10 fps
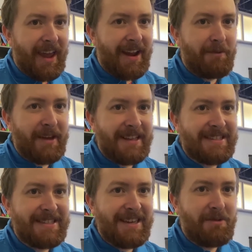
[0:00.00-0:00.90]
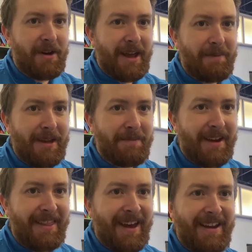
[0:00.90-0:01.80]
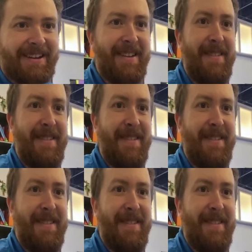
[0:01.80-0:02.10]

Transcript: and we can see what I mean by that.